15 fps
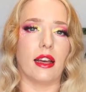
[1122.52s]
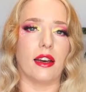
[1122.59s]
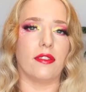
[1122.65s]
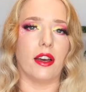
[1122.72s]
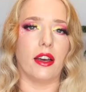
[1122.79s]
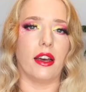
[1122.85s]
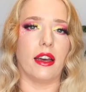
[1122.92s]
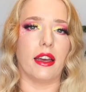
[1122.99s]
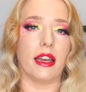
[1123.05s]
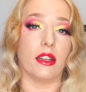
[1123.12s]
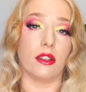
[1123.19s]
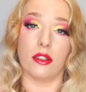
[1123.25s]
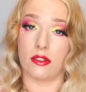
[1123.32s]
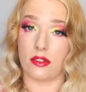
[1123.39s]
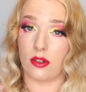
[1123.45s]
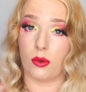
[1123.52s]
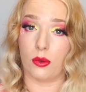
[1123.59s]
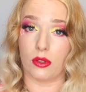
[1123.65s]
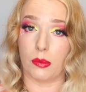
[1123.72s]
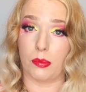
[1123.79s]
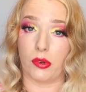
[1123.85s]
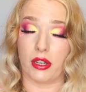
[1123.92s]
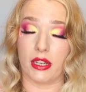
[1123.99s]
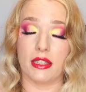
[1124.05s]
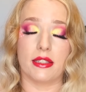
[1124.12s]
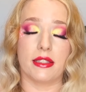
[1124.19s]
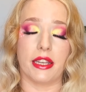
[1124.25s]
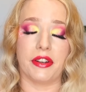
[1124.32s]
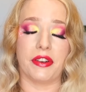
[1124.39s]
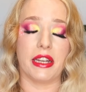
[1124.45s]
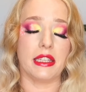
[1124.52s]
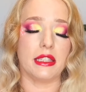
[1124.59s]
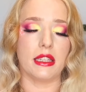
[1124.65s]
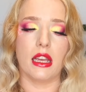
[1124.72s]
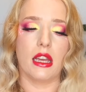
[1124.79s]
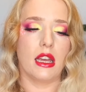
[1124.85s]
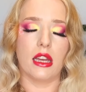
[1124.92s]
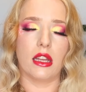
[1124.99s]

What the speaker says: love her in To All the Boys series,